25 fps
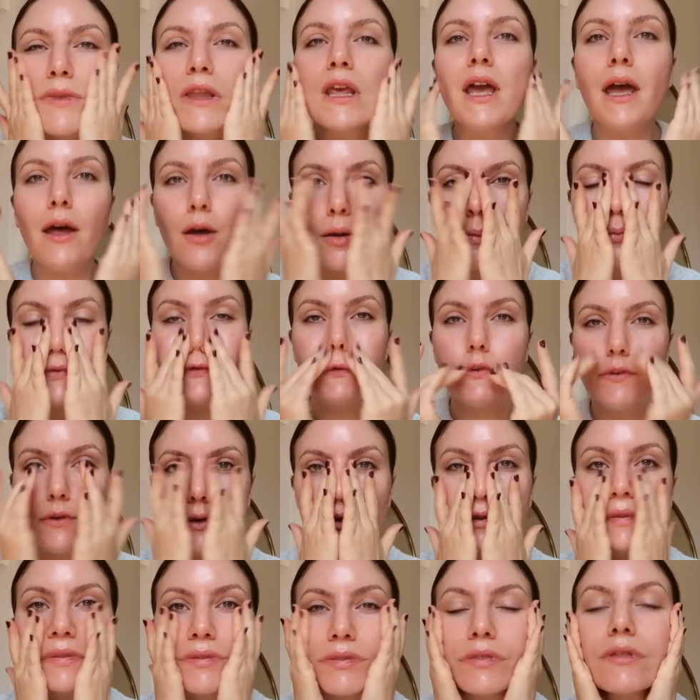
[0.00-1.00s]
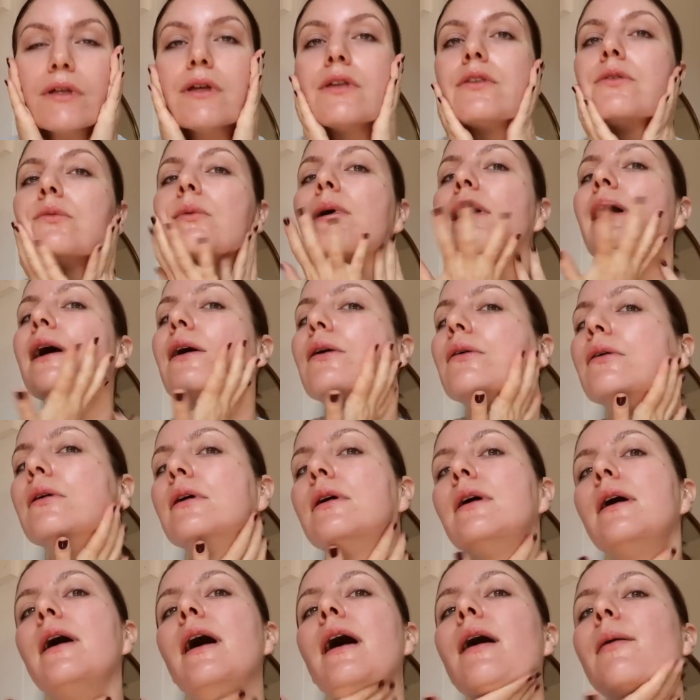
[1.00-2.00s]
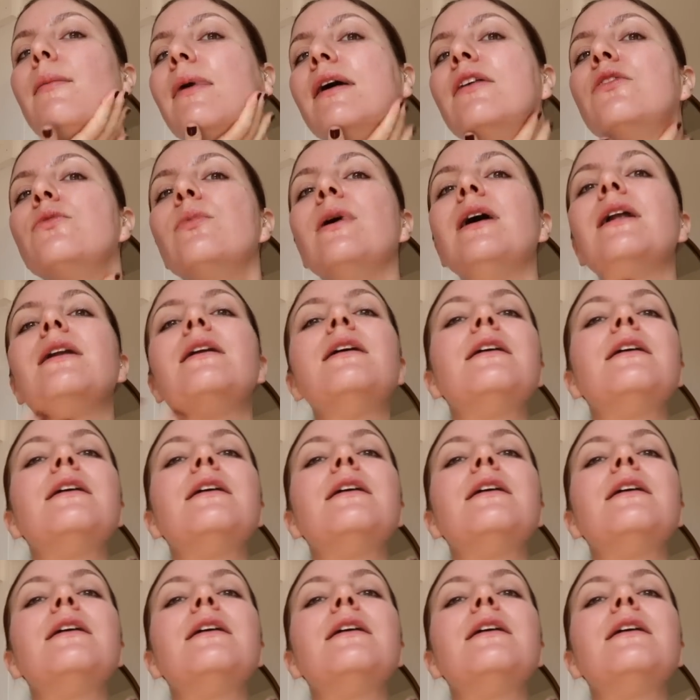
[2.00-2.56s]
help soothe as well as